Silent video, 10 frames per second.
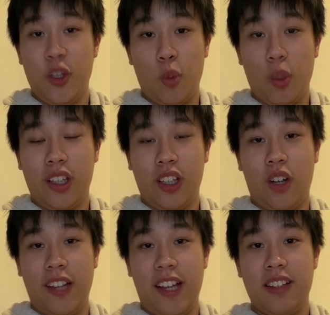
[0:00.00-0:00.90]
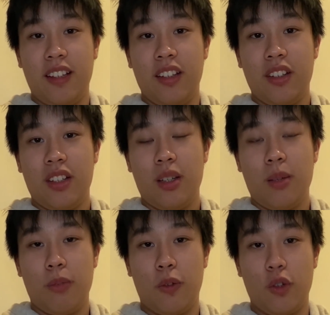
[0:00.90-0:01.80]
working on essays.
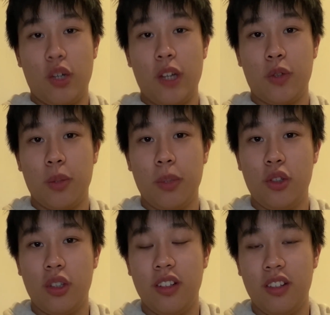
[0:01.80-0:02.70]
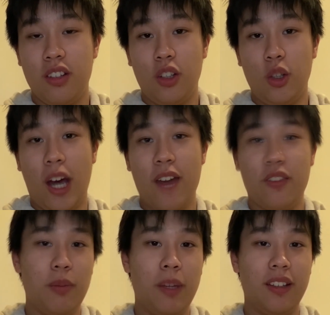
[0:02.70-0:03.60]
But for transfer admissions, you have
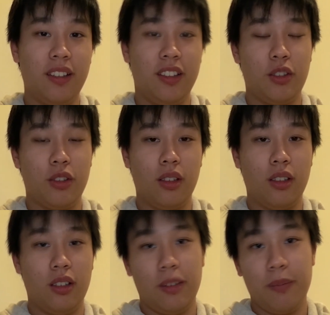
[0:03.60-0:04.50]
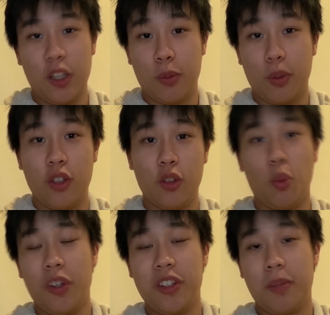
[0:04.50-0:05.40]
to basically experience
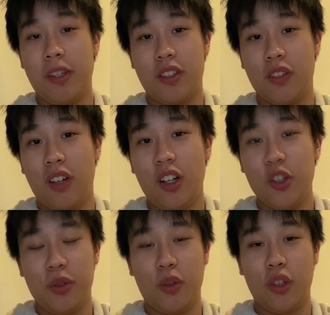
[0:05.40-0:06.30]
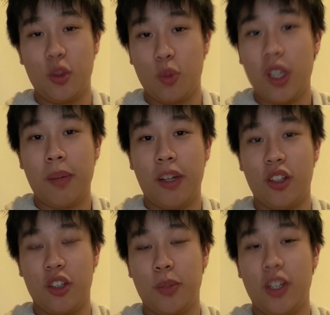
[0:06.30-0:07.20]
one semester of college before you can write about your
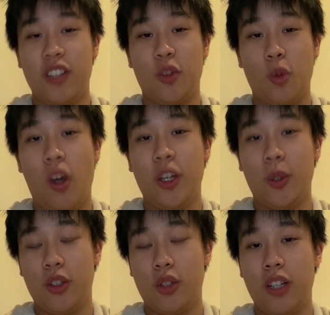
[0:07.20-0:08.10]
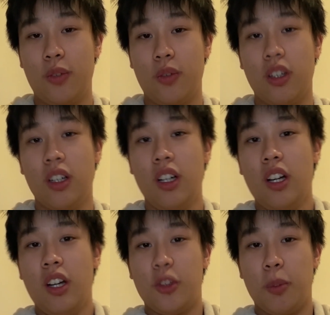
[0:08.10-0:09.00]
experience and why you want to transfer.
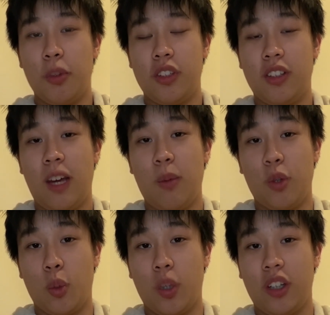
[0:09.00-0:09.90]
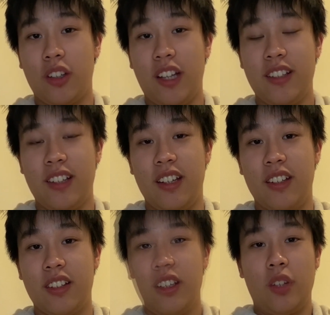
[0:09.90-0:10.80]
So most of the time when you're working on
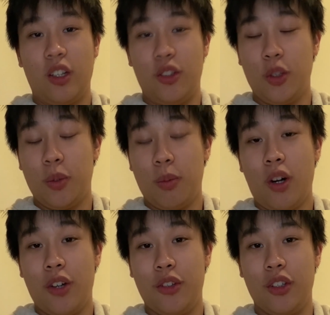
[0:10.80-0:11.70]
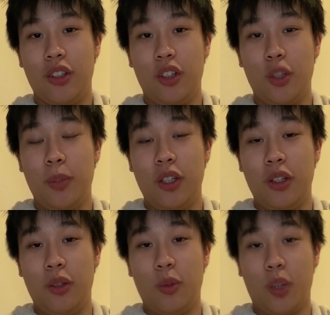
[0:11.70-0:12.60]
essays that are due in March, you'll
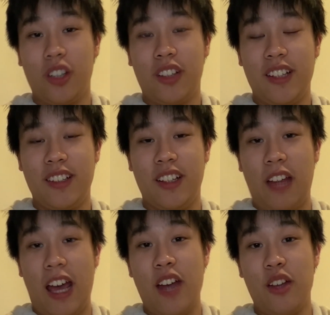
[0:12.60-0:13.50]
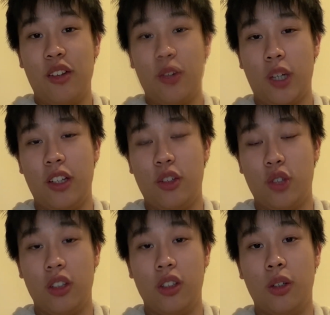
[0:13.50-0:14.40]
be working on essays and trying to
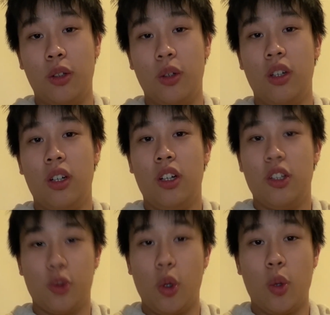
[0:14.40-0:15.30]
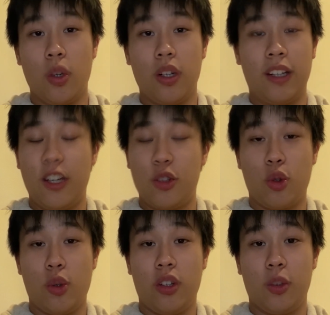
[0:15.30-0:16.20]
juggle schoolwork and
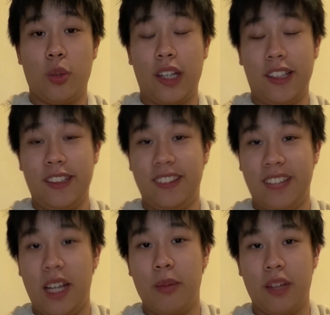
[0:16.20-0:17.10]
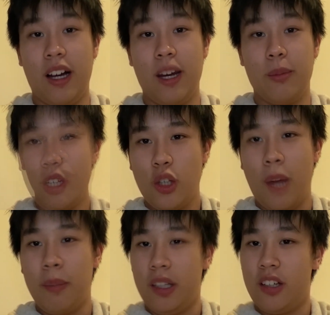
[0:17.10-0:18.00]
extracurricular work at the same time. Now
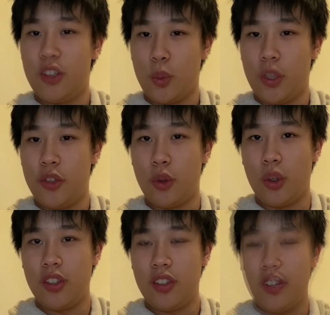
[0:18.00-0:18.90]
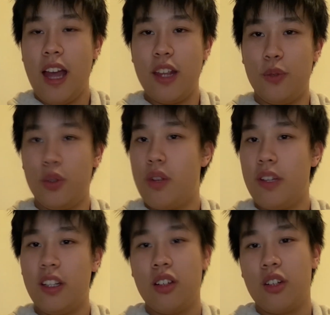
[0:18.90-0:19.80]
I'm here as a resource, and if you have
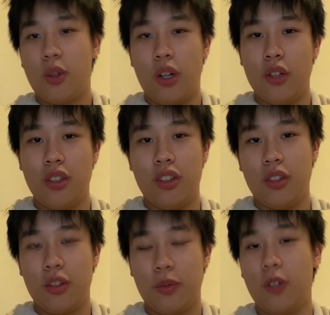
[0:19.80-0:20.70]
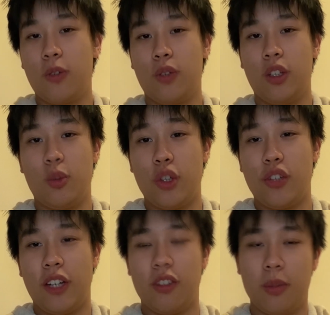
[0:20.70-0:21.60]
any other questions, just feel free to
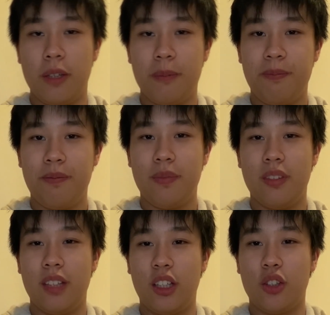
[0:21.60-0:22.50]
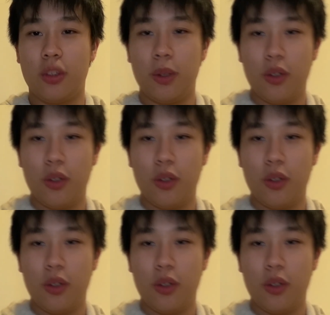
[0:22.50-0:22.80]
reach out to me. Thank you so much.